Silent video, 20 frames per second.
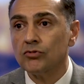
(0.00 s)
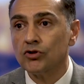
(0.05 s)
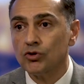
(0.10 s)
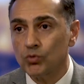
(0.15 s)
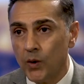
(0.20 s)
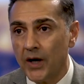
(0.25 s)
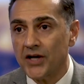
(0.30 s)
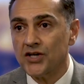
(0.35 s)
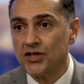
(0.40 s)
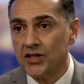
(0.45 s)

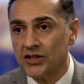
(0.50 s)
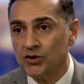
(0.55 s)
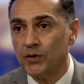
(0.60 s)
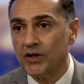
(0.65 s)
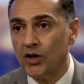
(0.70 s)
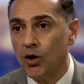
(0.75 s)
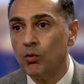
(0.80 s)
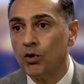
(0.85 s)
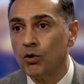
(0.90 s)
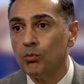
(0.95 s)
questions
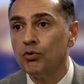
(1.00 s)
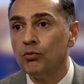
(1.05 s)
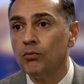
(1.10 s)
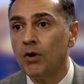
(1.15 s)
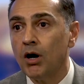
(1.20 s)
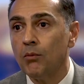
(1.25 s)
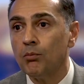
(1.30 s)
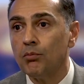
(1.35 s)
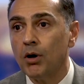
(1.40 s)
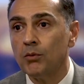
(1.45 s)
whether I want to put
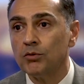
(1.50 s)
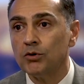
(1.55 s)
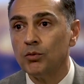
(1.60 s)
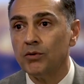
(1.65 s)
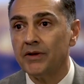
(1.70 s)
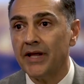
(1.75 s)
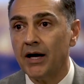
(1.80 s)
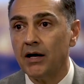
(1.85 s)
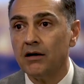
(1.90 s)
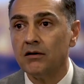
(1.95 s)
my property
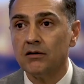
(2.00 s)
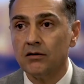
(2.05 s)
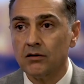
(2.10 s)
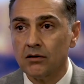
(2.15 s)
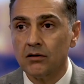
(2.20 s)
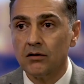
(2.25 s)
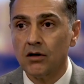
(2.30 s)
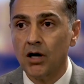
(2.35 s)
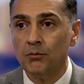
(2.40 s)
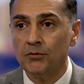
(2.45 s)
with that
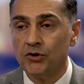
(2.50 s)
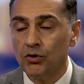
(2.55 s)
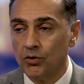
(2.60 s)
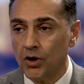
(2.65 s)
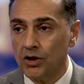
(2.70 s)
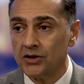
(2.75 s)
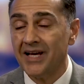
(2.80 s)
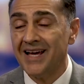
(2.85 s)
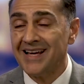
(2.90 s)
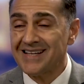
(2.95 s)
company or
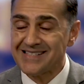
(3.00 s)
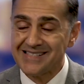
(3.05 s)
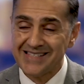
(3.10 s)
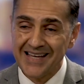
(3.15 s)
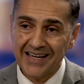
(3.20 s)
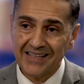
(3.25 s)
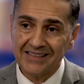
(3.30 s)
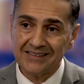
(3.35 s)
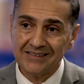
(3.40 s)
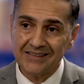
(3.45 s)
not.
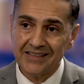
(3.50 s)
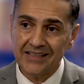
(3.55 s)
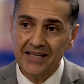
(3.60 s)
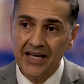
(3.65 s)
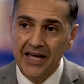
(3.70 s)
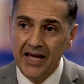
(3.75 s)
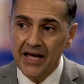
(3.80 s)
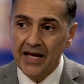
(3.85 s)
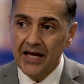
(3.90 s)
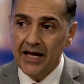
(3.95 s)
Secondly,
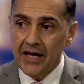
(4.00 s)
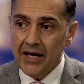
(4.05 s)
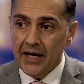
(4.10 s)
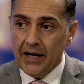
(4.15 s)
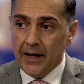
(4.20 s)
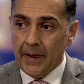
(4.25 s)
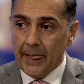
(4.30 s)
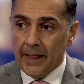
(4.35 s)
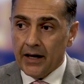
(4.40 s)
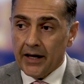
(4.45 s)

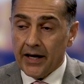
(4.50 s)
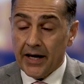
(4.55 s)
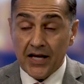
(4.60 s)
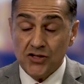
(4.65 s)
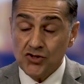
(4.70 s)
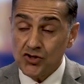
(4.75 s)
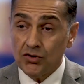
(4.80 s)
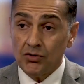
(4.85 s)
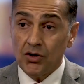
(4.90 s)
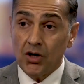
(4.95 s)

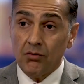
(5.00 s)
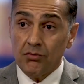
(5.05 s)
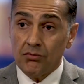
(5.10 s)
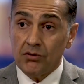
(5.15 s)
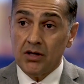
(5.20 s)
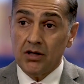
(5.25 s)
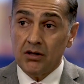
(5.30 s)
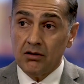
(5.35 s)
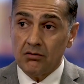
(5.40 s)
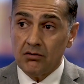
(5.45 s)
as you know,
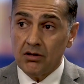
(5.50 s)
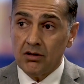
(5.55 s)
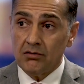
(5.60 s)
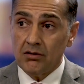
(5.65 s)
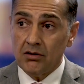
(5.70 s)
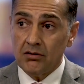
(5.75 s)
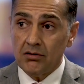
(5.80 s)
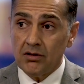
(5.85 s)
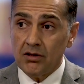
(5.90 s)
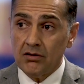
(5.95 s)

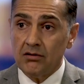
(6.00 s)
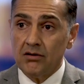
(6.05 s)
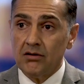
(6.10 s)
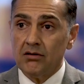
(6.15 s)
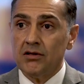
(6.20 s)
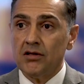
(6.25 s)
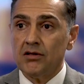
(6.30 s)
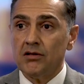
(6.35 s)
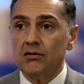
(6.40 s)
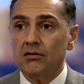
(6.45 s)

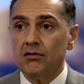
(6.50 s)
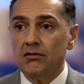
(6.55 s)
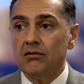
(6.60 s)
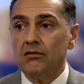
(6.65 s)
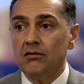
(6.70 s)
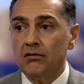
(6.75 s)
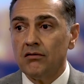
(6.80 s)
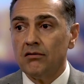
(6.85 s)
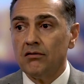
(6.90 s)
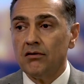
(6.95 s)
the
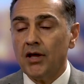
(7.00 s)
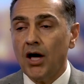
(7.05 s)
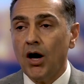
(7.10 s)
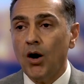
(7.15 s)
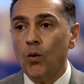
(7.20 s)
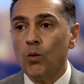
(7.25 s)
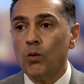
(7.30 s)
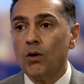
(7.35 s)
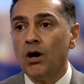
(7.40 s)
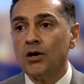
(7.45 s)

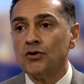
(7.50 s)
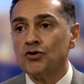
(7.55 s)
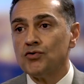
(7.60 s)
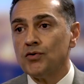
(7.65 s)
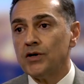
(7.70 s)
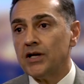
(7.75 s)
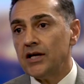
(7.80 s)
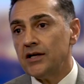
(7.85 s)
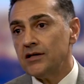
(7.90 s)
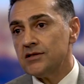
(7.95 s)
whole
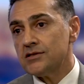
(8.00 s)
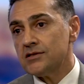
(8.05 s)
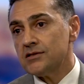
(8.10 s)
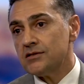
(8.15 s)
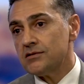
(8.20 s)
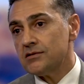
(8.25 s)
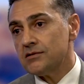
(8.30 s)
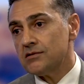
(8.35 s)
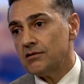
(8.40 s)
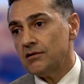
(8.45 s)
country
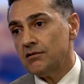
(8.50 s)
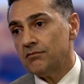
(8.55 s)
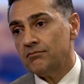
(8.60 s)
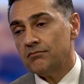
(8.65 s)
is